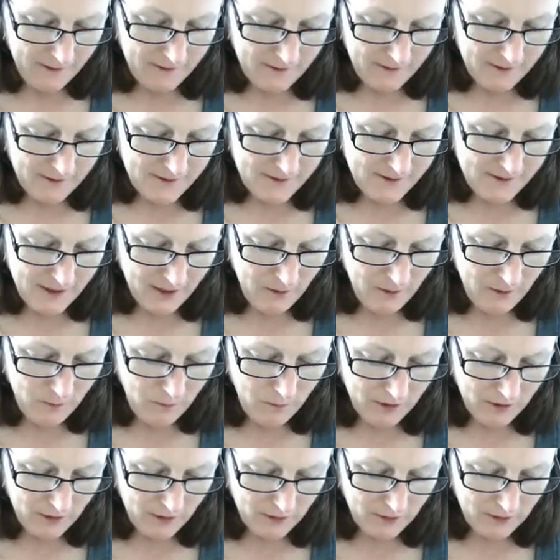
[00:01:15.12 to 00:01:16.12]
The second
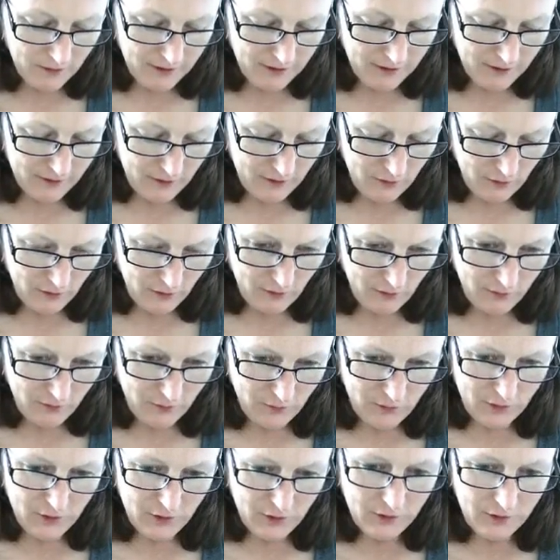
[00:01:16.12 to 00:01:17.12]
one I'd like to do
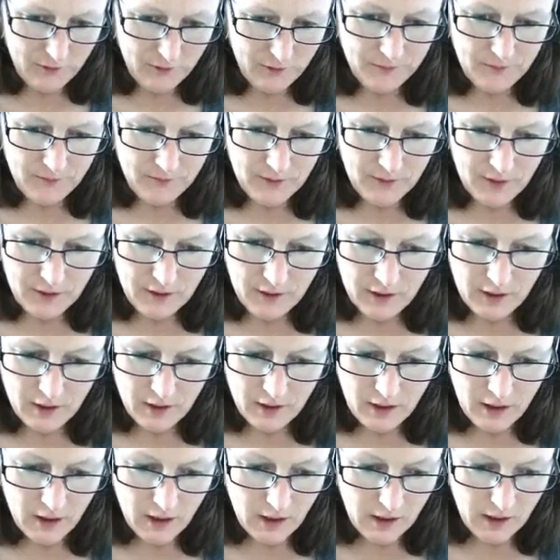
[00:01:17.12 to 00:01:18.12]
for you
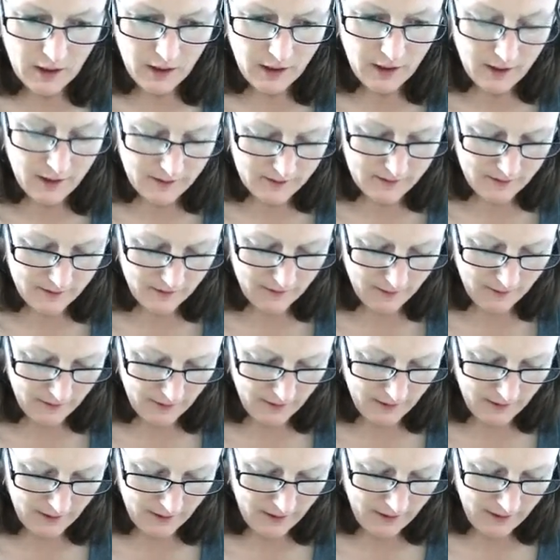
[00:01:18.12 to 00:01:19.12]
is
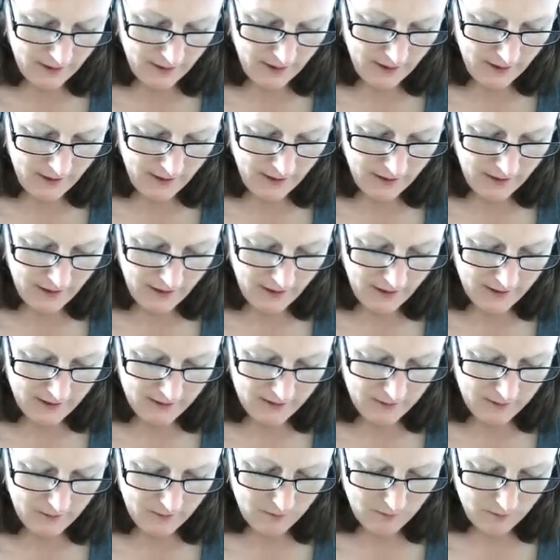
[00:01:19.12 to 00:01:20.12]

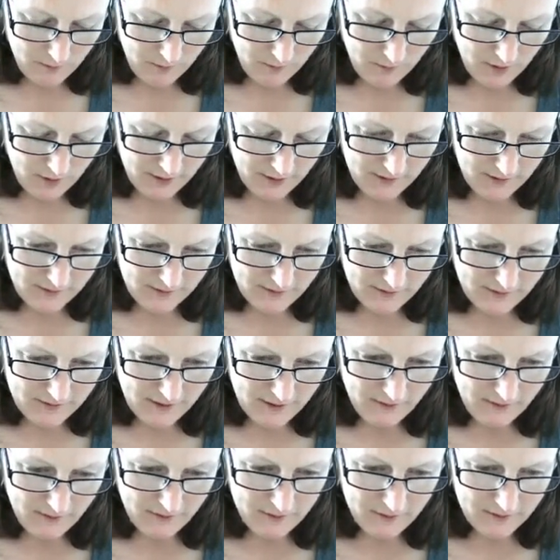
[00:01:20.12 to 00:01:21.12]
x minus
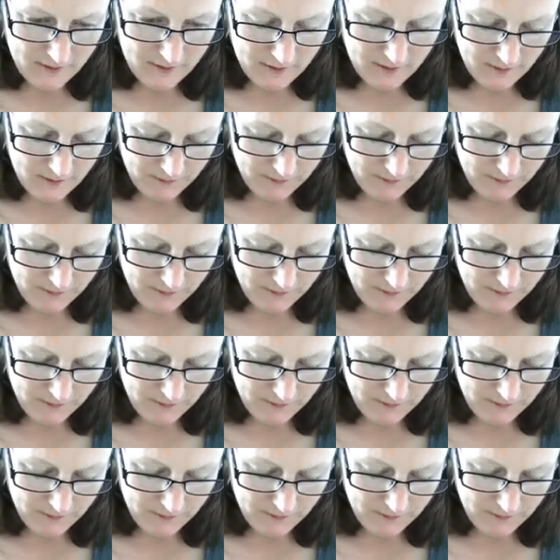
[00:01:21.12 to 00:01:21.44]
7,